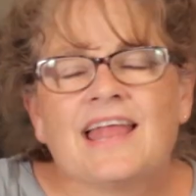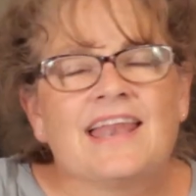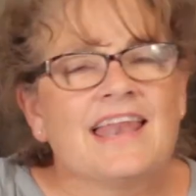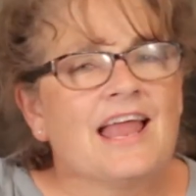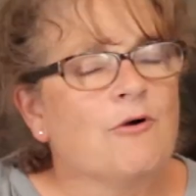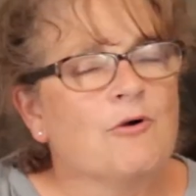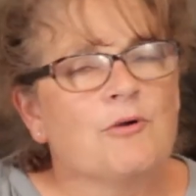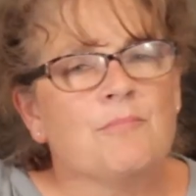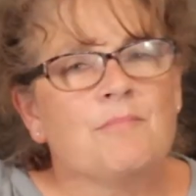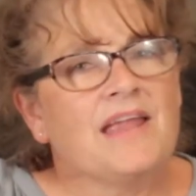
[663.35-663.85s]

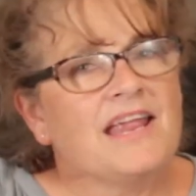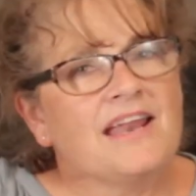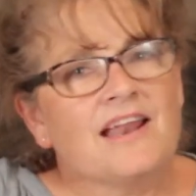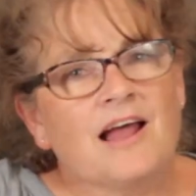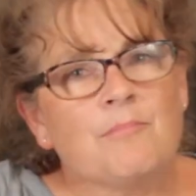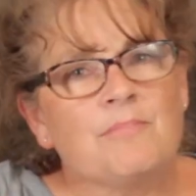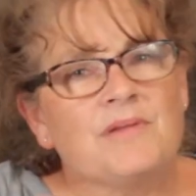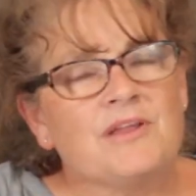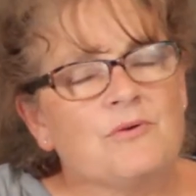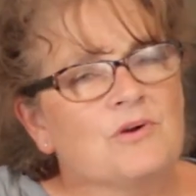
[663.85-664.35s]
Now, it may
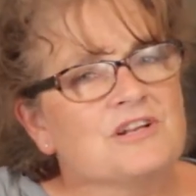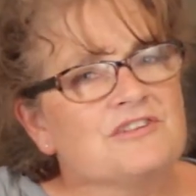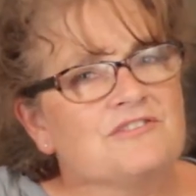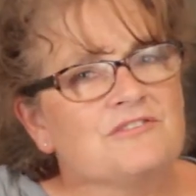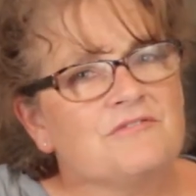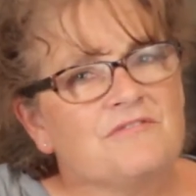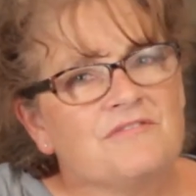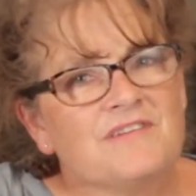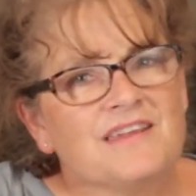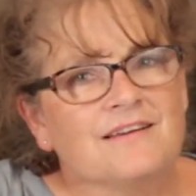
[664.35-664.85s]
not be what
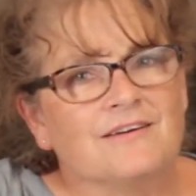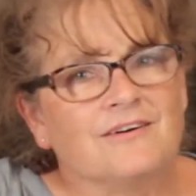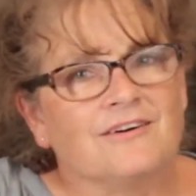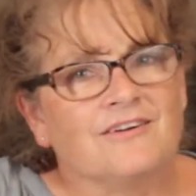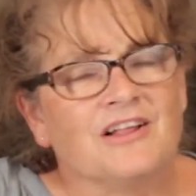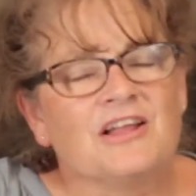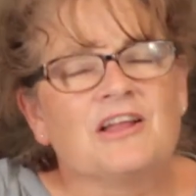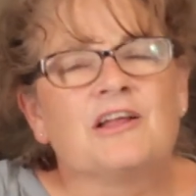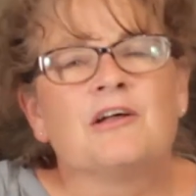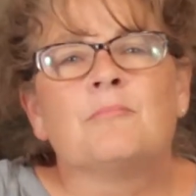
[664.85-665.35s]
you feel,
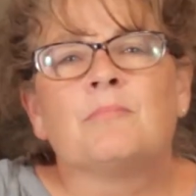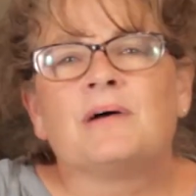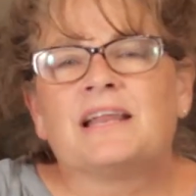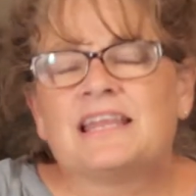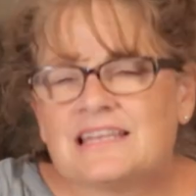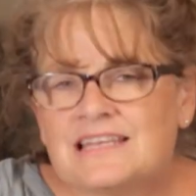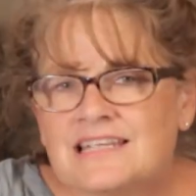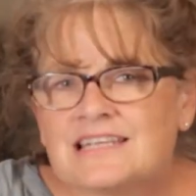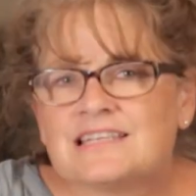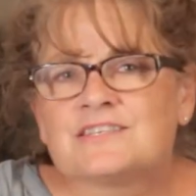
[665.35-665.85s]
but
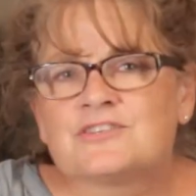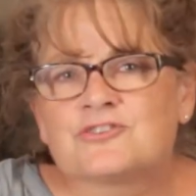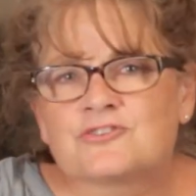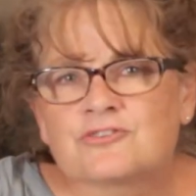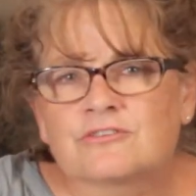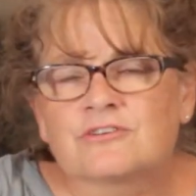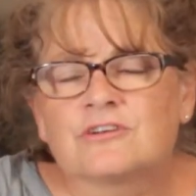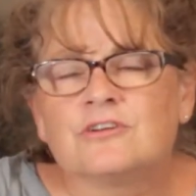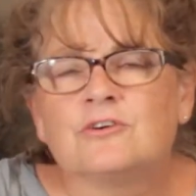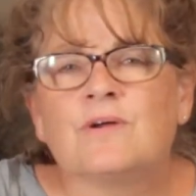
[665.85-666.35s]
it is
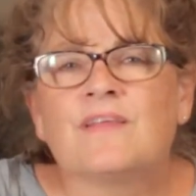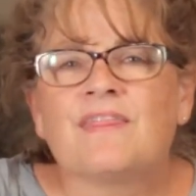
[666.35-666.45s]
true.